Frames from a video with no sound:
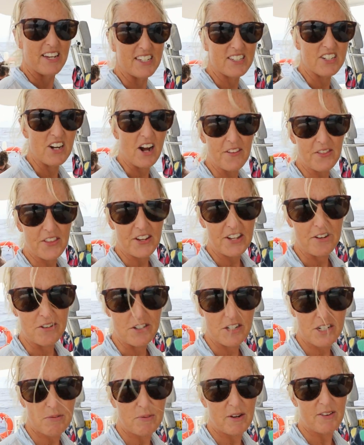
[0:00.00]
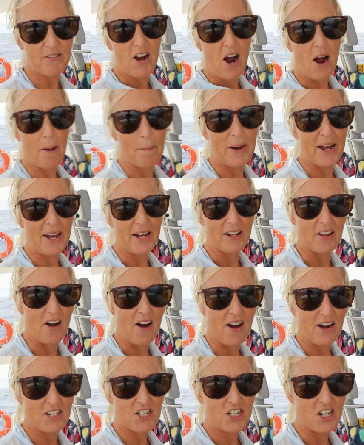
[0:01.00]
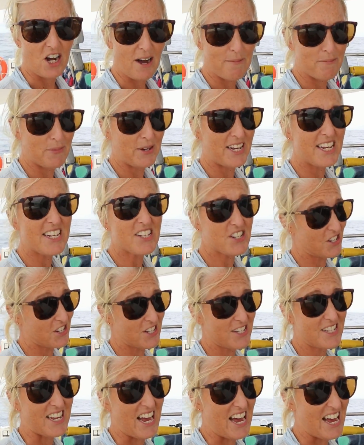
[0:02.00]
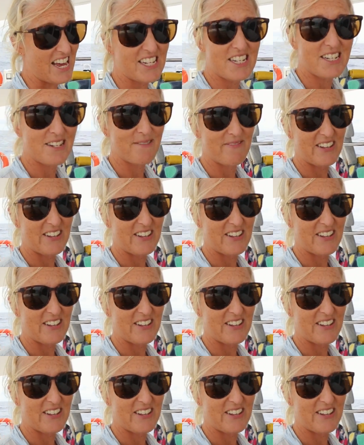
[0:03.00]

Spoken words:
He's not the hugest we've caught by a long shot, but he's a good size.